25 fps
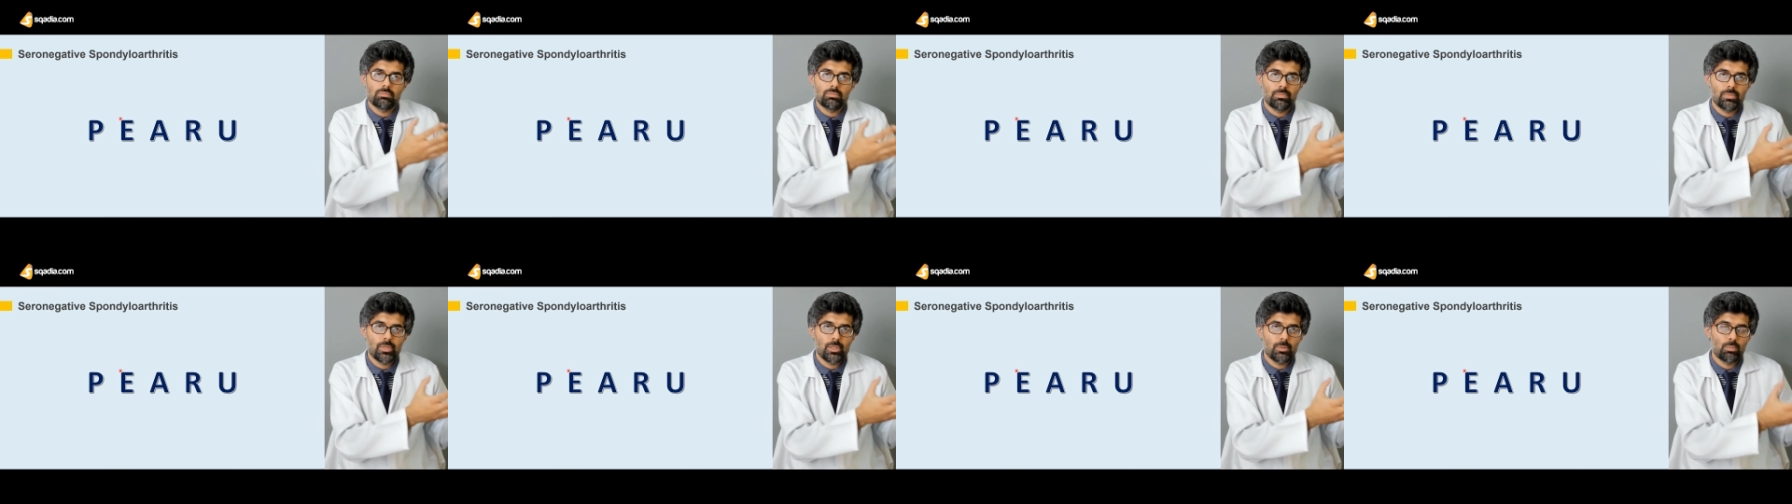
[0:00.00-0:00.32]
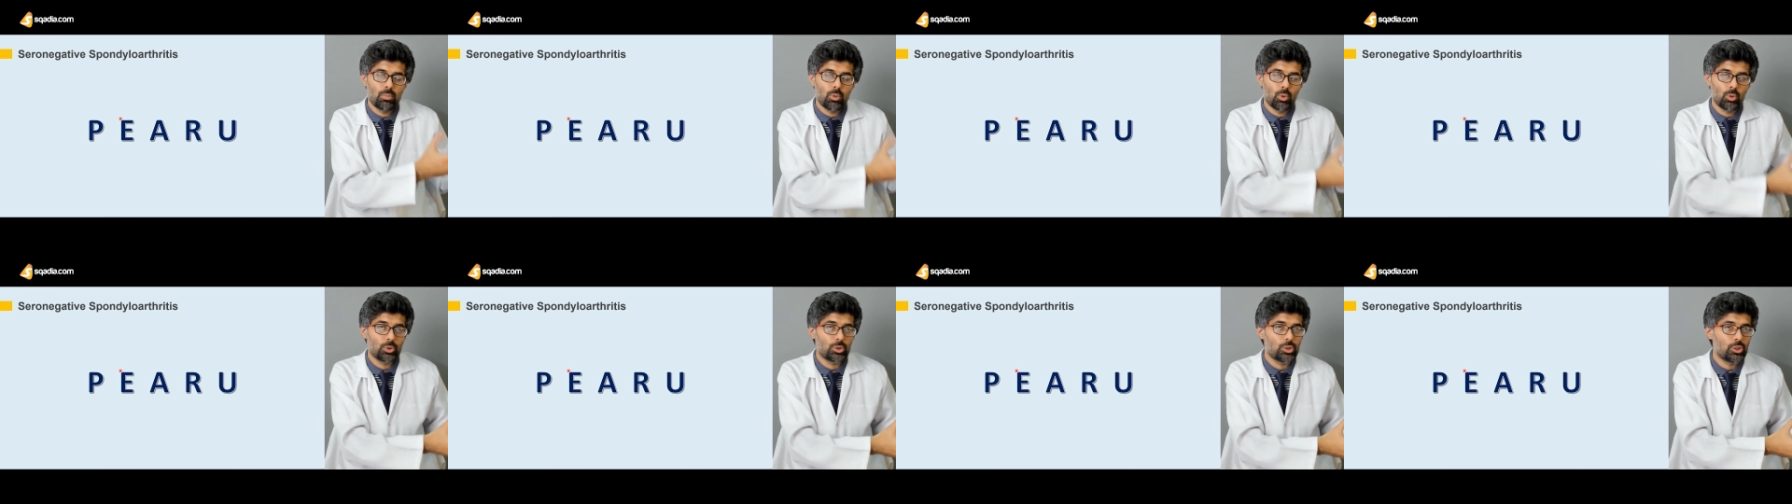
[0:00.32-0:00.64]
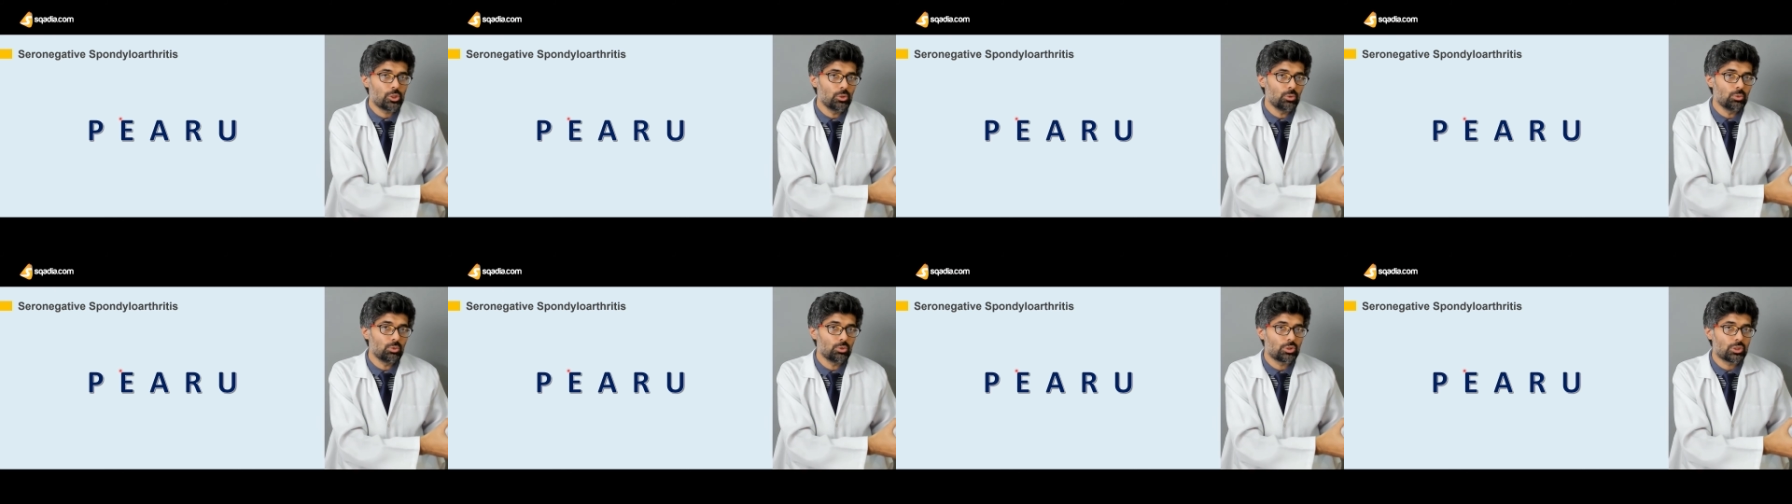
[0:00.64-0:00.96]
be both
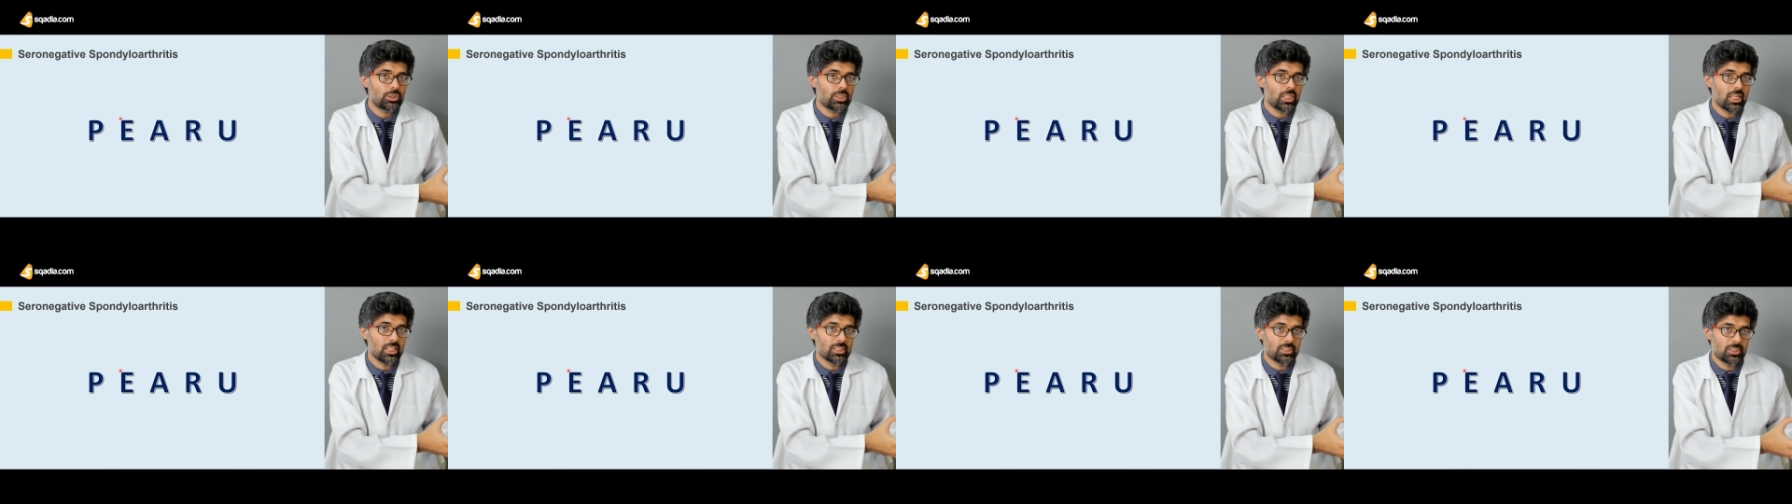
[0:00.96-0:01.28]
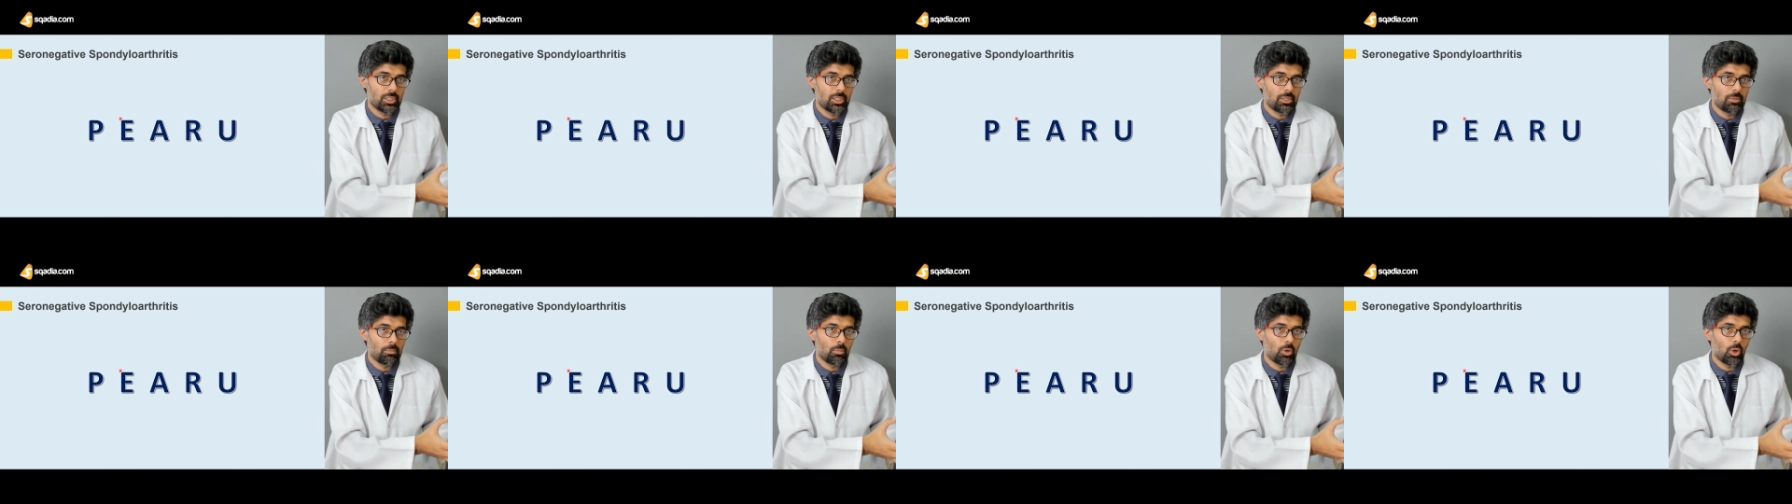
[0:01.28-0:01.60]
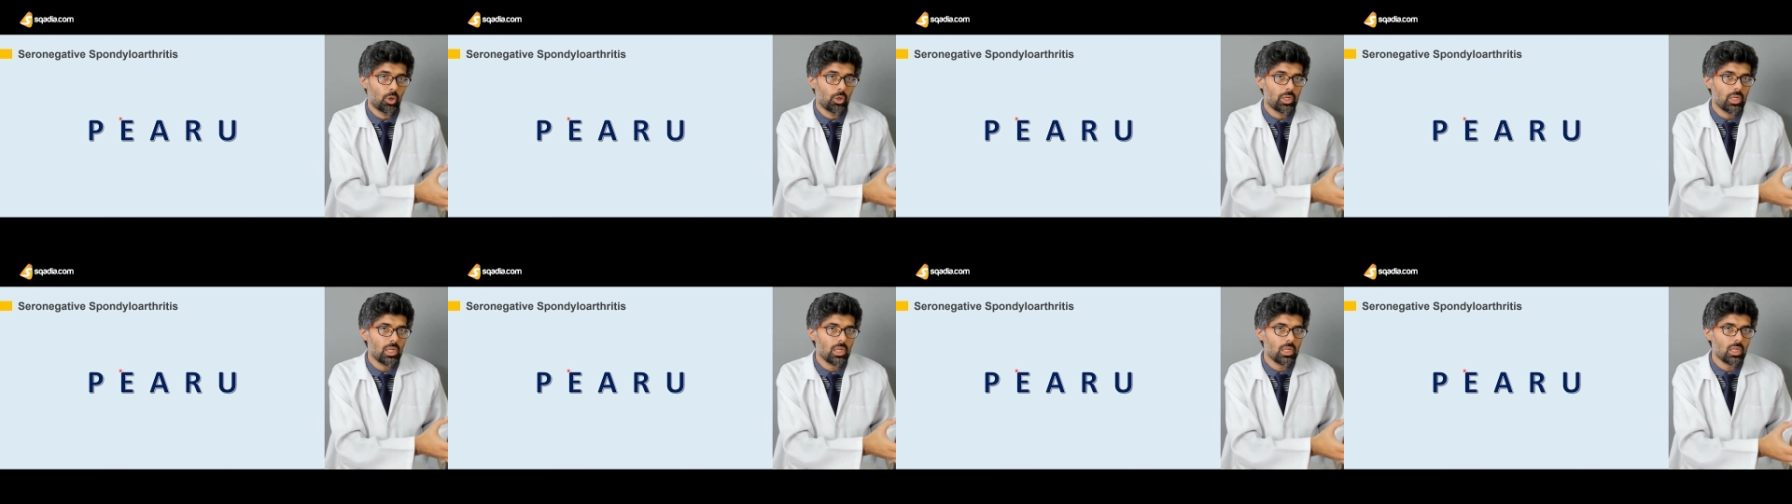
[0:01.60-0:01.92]
used as a
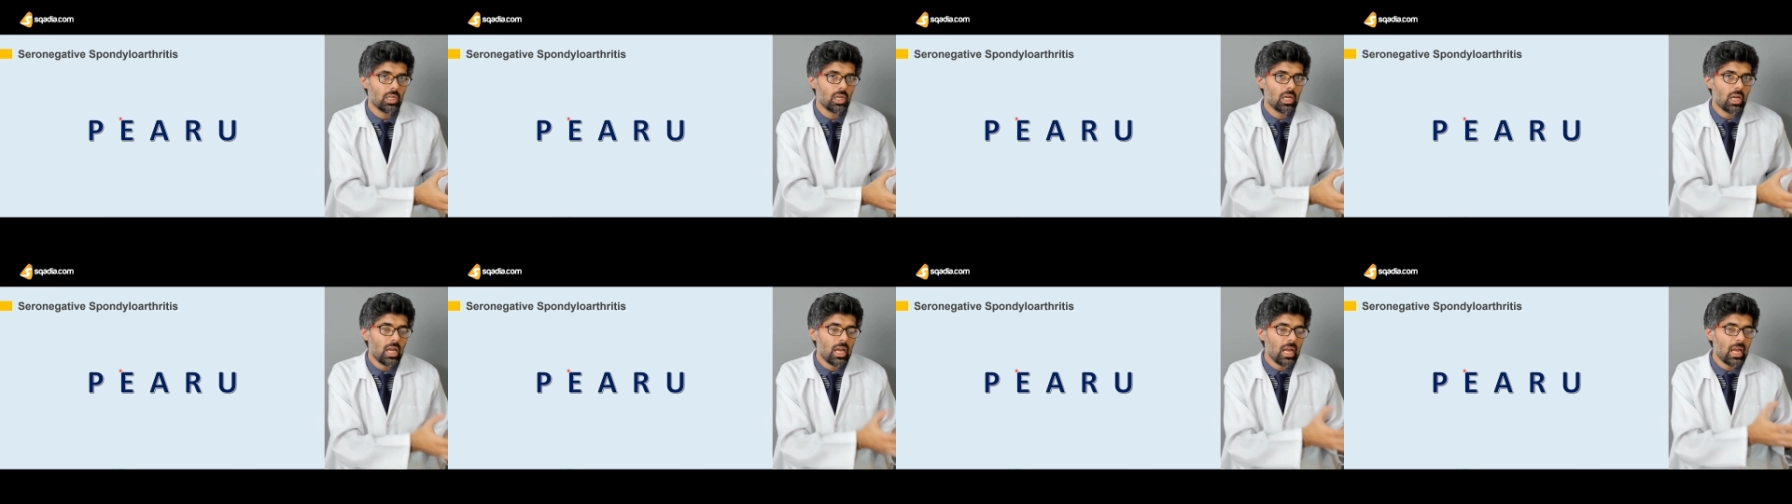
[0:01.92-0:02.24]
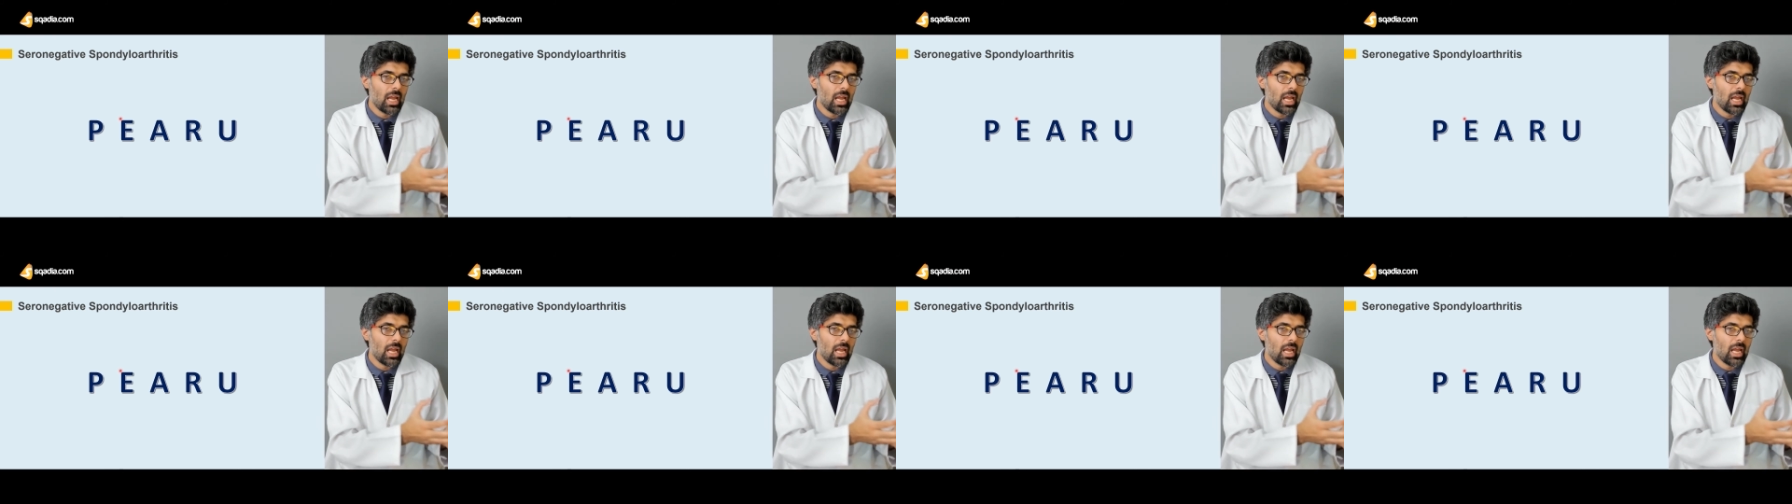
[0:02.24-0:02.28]
mnemonic